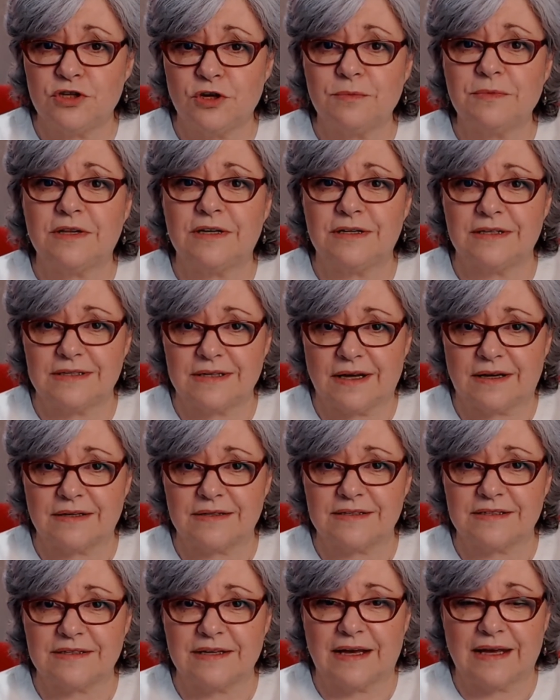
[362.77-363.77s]
that it does.
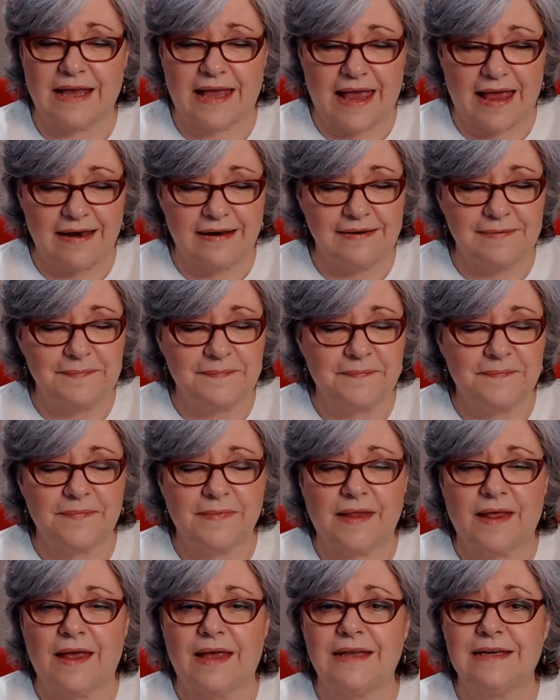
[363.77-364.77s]
Again,
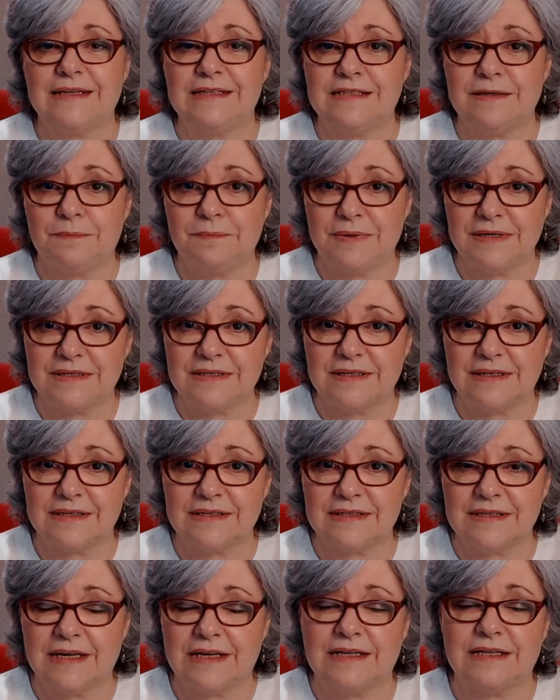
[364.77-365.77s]
it is a business,
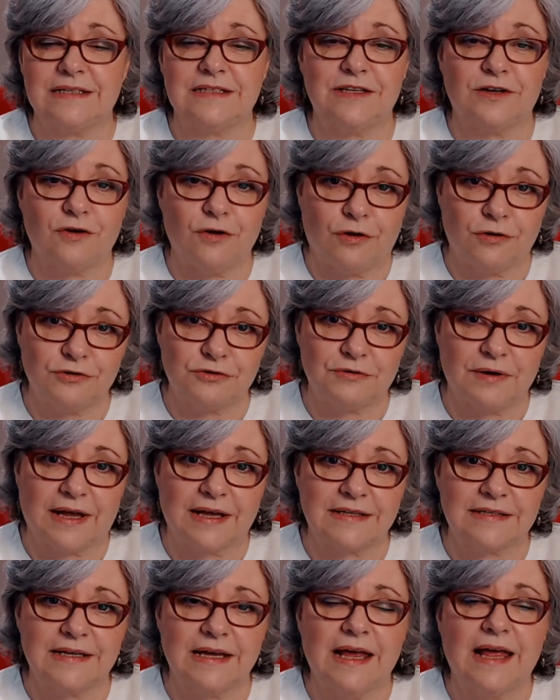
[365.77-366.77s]
it is a contract.
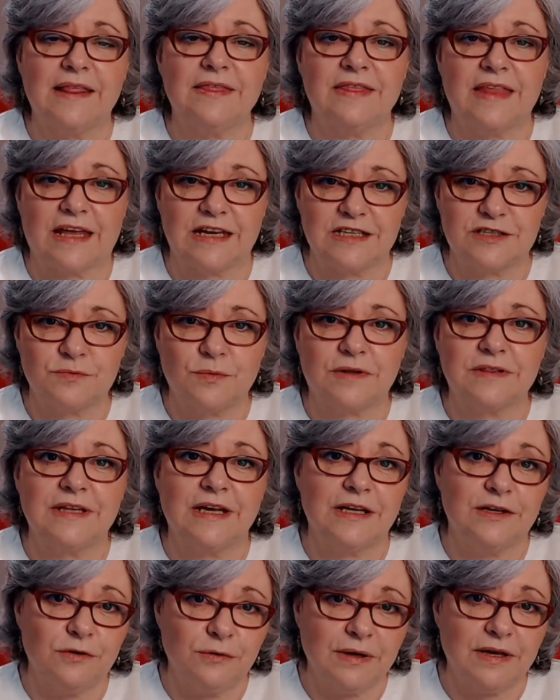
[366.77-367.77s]
That is what they're
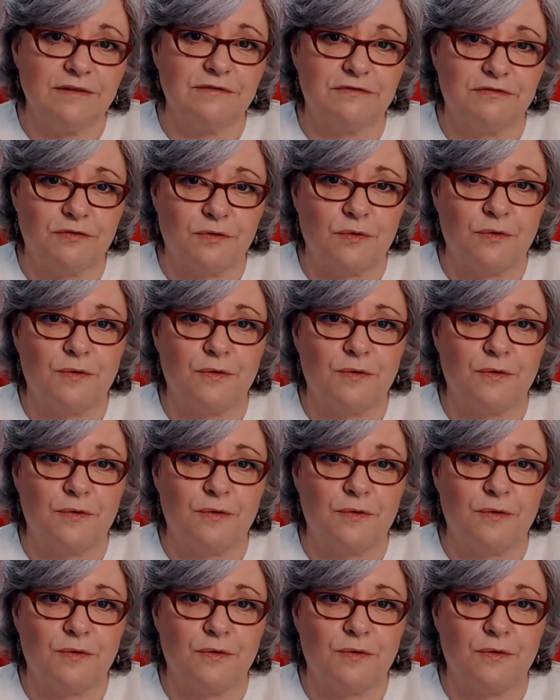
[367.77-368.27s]
looking for.